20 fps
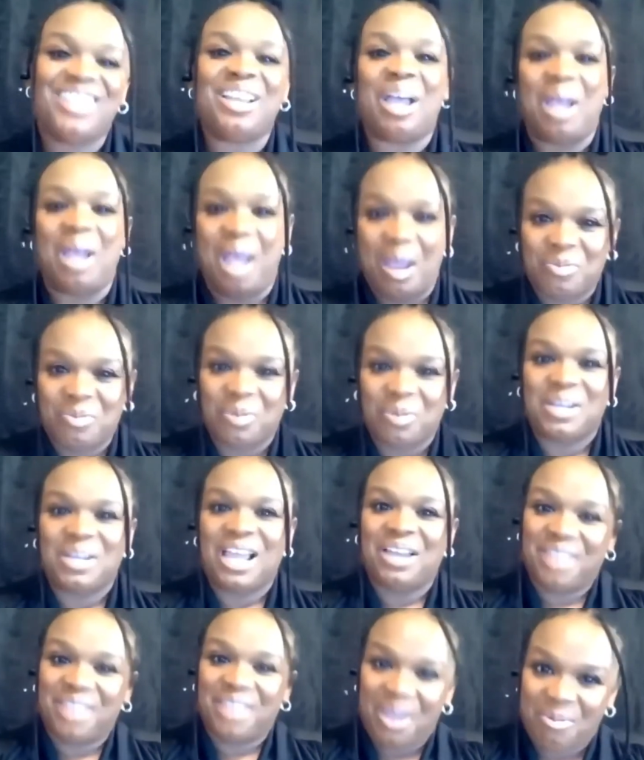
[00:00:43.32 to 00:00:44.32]
I'm from
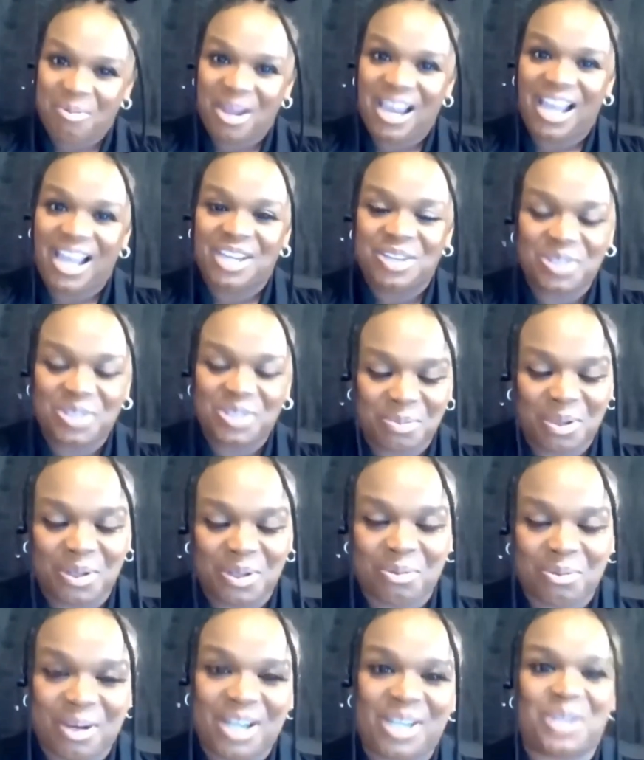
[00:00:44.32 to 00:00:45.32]
down that way. I used to be
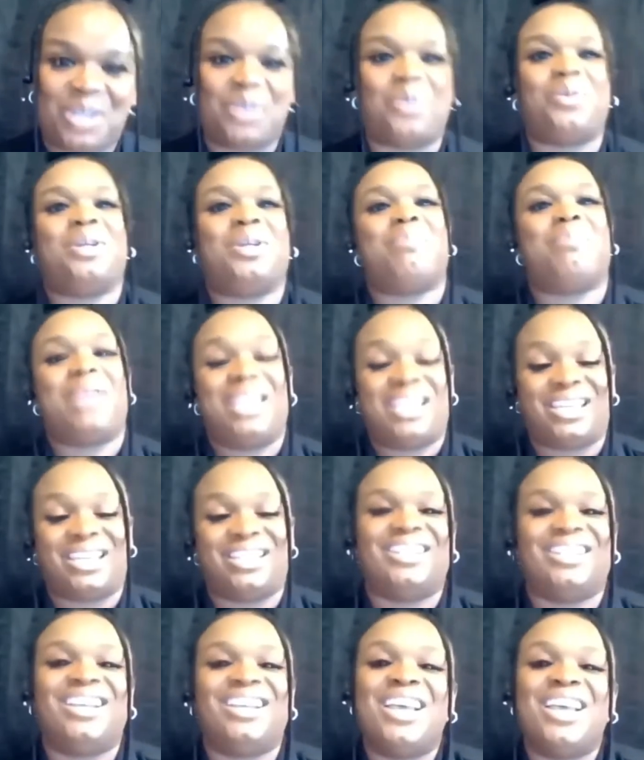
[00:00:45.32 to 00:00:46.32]
on the radio at
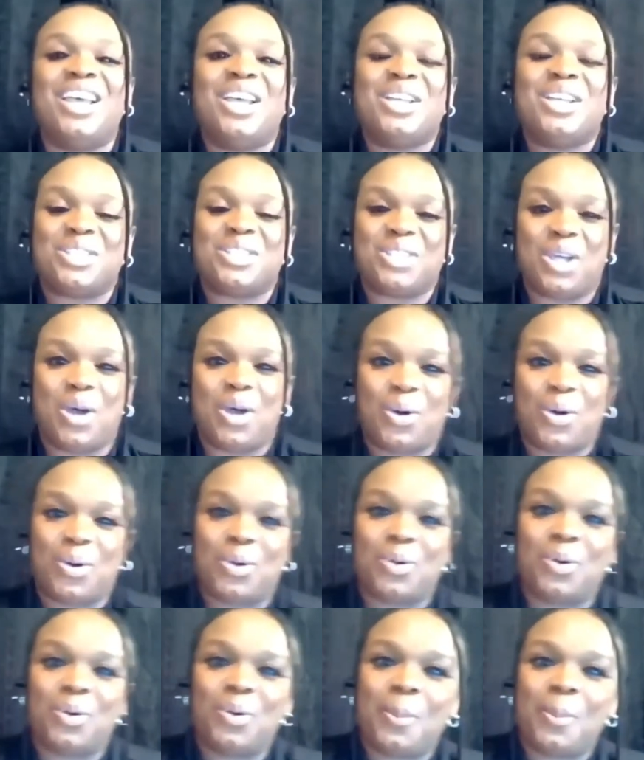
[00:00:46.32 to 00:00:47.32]
Macon. Hey.
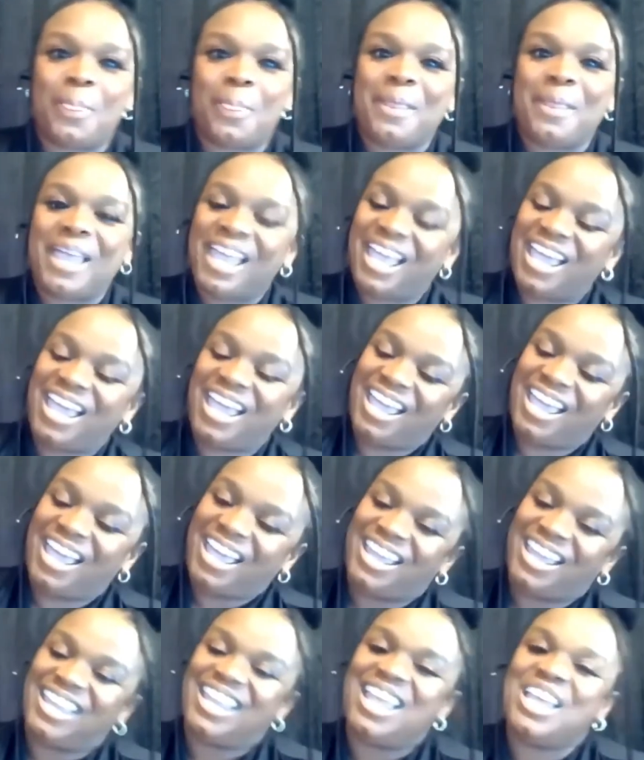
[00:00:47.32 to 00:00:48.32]
So,
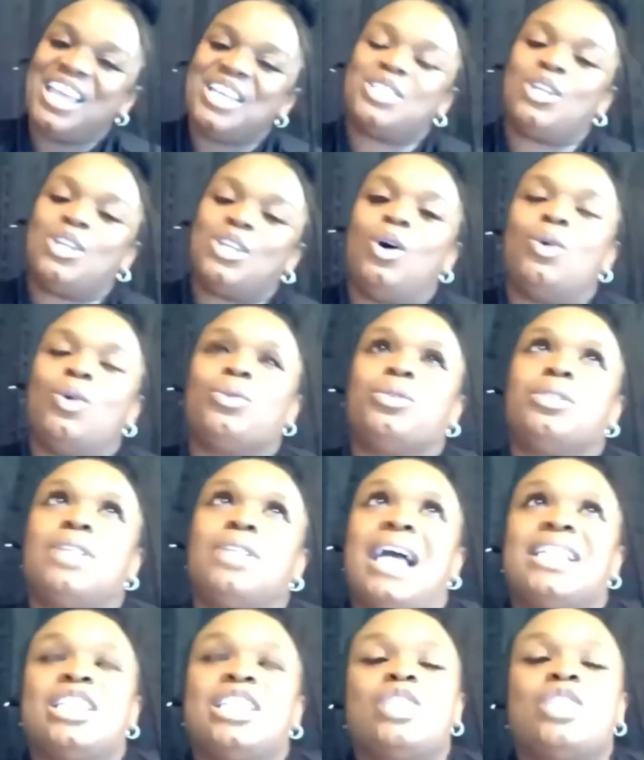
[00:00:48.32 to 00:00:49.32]
hey. So
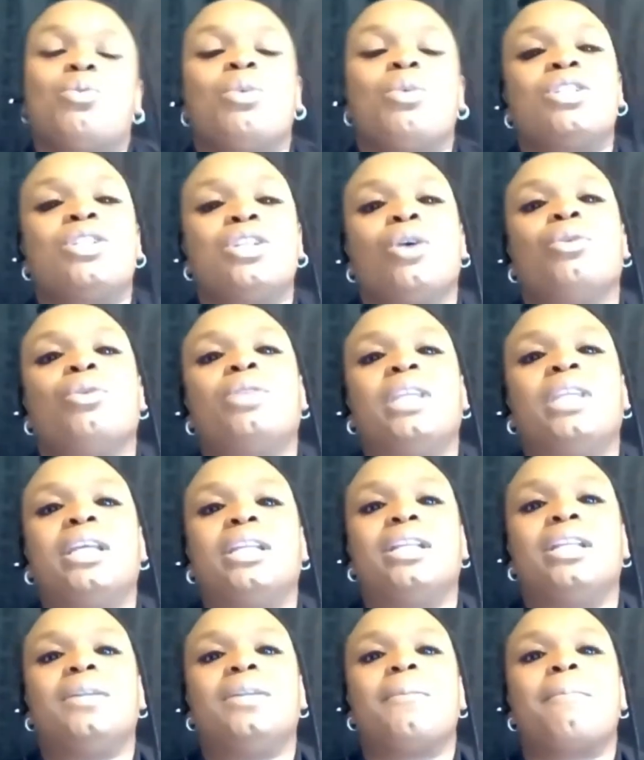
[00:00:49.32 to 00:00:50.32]
oh, I just want to know.
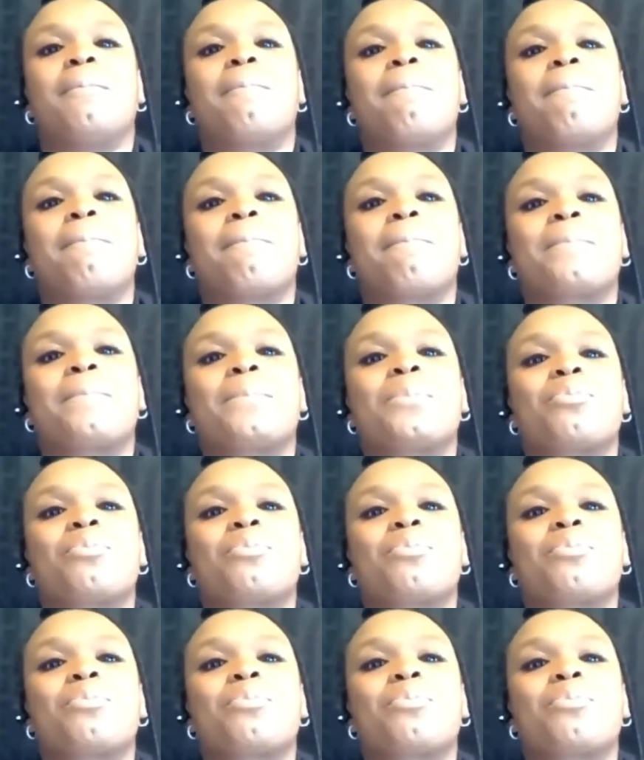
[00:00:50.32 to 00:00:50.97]
Did, Go ahead.